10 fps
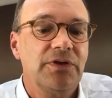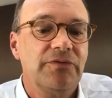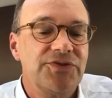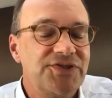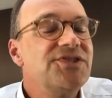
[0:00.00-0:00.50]

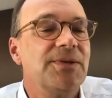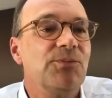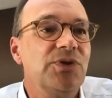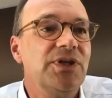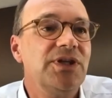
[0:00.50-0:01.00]

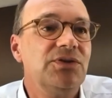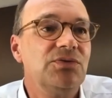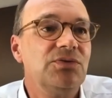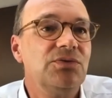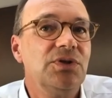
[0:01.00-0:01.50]
system. We need
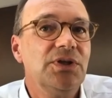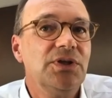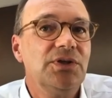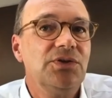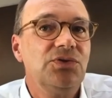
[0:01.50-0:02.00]
to
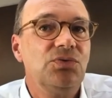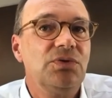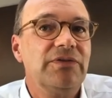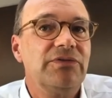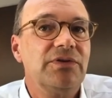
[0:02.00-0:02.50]

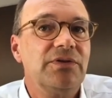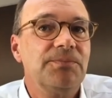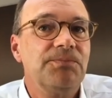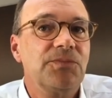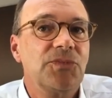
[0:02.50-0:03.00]
have
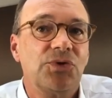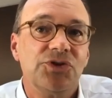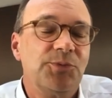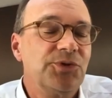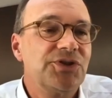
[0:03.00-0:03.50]

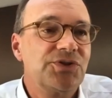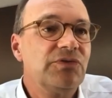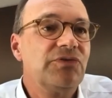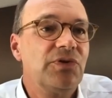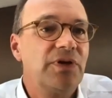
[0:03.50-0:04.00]
transportation
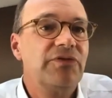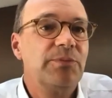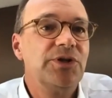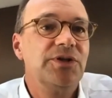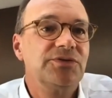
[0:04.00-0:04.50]
for
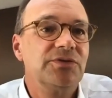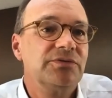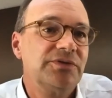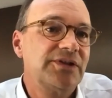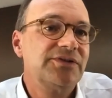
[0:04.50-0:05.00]
everybody. So
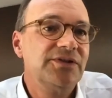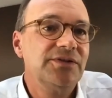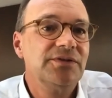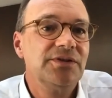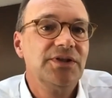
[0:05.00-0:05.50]

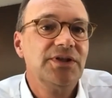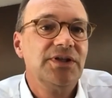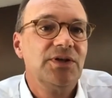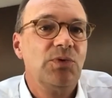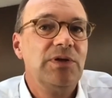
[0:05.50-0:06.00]
taxi
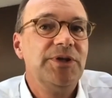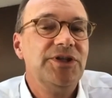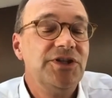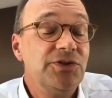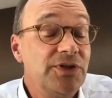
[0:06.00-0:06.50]
will be
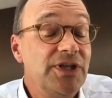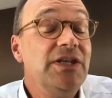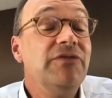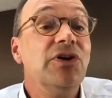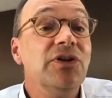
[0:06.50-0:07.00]
needed
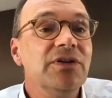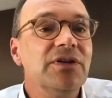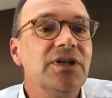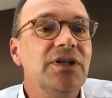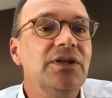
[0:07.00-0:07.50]
even
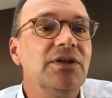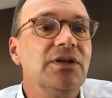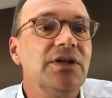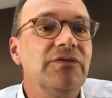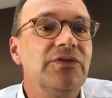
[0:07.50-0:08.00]

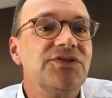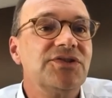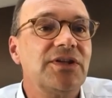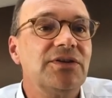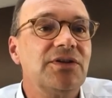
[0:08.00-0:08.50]
in the
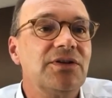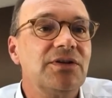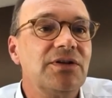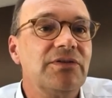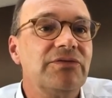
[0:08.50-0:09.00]

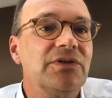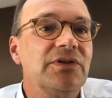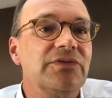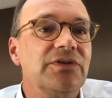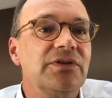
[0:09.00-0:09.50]
center of
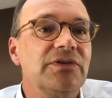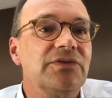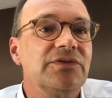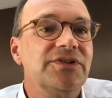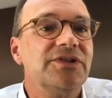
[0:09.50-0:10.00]
the
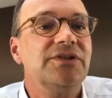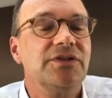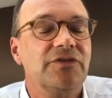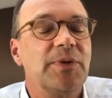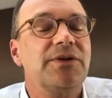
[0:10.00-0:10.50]
city of
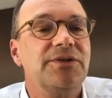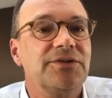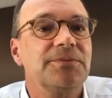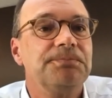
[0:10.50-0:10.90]
Paris.